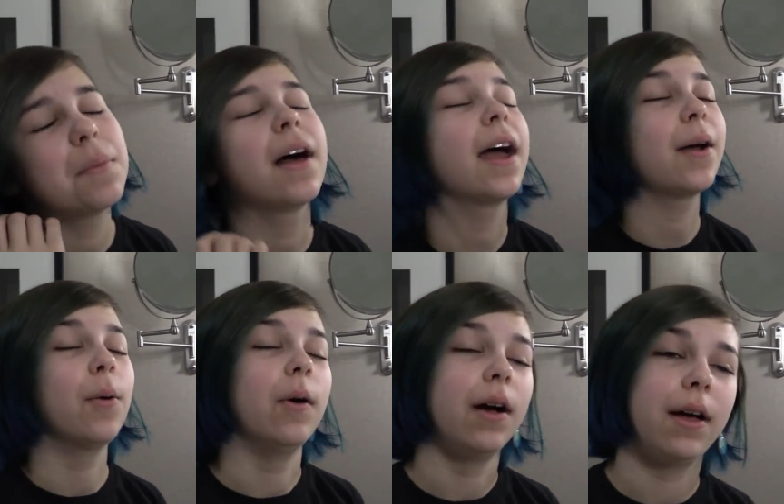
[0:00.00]
like,
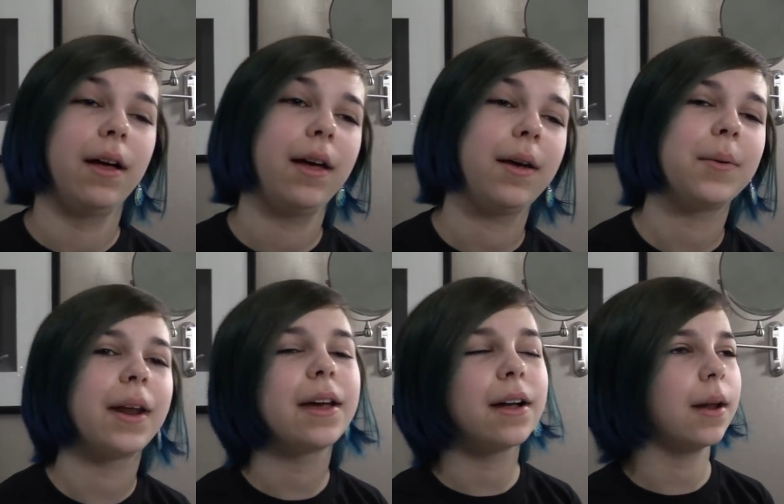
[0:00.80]
what? When
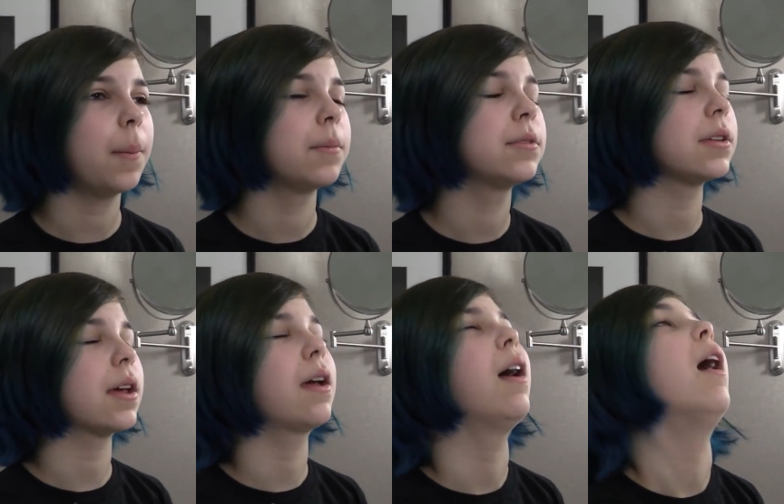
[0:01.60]
I got up, I'm just like.